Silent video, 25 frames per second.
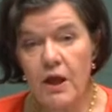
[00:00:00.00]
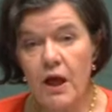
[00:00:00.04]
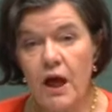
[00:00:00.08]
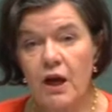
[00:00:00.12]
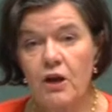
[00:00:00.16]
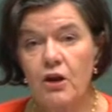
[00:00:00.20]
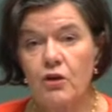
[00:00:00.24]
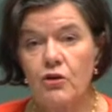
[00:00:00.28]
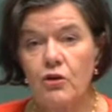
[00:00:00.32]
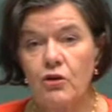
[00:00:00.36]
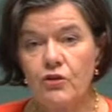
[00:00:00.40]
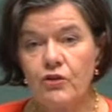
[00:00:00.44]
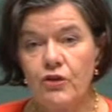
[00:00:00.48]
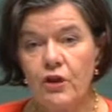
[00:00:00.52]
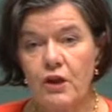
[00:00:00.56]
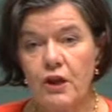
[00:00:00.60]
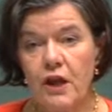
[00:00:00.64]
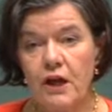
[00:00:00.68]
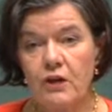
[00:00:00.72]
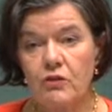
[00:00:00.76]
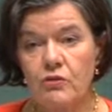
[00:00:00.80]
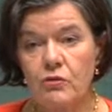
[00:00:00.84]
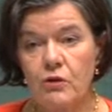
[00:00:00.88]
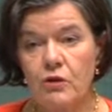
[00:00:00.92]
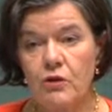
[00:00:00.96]
And I'd also
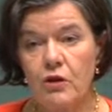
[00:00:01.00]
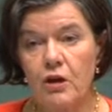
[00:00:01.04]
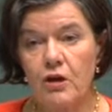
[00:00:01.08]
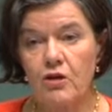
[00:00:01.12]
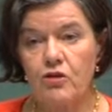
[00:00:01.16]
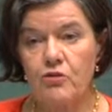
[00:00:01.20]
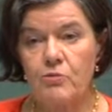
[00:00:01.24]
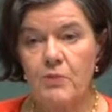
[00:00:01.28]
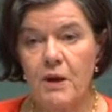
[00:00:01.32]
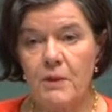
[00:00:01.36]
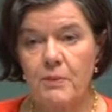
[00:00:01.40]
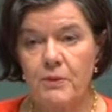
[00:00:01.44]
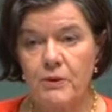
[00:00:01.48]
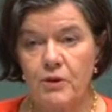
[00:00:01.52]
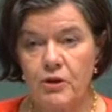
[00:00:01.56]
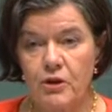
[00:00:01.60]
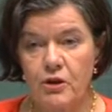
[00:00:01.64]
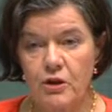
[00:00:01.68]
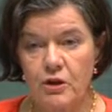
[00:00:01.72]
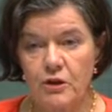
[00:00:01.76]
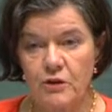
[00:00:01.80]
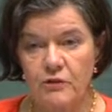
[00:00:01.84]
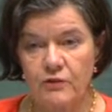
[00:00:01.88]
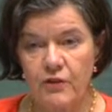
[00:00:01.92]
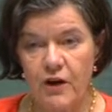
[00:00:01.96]
like to acknowledge my
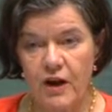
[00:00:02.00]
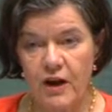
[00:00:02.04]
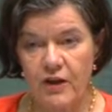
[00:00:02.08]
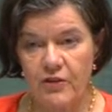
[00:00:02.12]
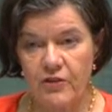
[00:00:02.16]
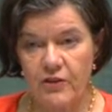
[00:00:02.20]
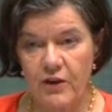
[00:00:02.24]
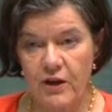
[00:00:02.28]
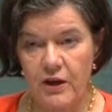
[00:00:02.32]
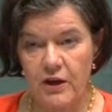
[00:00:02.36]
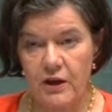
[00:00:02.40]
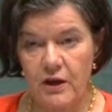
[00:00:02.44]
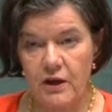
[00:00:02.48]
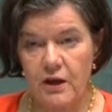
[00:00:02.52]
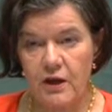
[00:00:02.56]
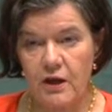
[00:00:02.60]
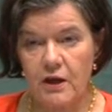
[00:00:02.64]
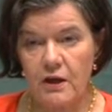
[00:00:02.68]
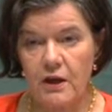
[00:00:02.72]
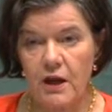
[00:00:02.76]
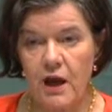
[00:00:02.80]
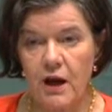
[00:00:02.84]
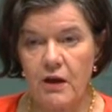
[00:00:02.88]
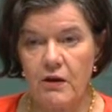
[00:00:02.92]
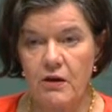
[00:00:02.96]
political advisor,
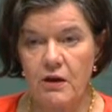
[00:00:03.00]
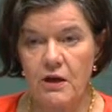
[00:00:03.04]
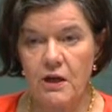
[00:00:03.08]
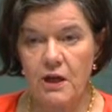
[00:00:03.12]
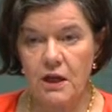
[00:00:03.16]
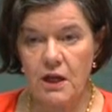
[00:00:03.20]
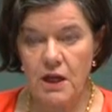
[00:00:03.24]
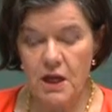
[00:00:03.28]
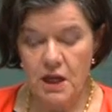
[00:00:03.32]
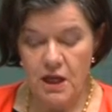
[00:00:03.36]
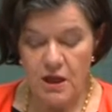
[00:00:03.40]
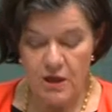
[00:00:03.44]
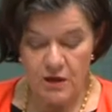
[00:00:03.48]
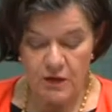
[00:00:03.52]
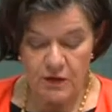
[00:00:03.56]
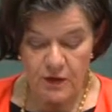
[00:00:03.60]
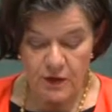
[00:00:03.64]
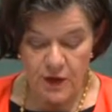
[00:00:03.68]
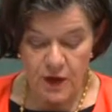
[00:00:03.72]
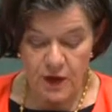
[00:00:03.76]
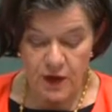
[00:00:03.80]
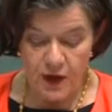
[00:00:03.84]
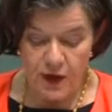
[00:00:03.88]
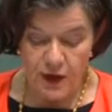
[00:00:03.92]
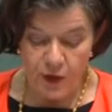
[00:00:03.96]
Karen Keegan,
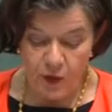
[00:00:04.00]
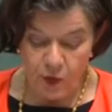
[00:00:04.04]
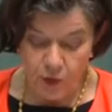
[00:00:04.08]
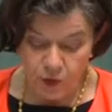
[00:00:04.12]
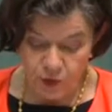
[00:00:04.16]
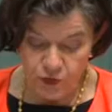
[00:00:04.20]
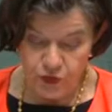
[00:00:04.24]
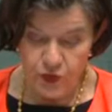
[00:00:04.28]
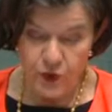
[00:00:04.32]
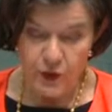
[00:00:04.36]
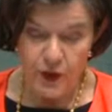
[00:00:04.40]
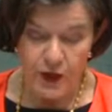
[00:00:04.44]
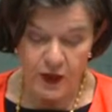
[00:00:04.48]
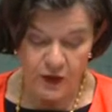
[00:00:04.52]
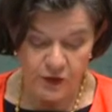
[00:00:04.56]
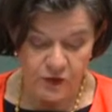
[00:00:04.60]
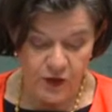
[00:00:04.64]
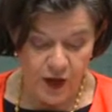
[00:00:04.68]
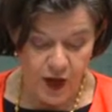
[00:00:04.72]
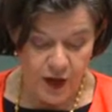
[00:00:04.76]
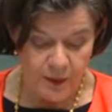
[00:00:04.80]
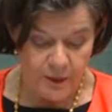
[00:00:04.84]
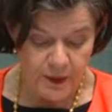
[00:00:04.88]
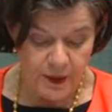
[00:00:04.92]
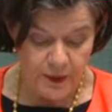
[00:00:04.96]
also
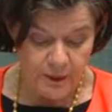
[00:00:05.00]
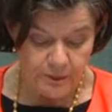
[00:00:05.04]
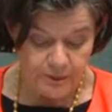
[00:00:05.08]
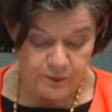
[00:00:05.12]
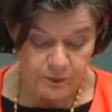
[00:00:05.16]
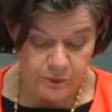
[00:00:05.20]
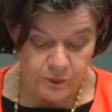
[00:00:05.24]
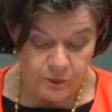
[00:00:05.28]
ex-Army.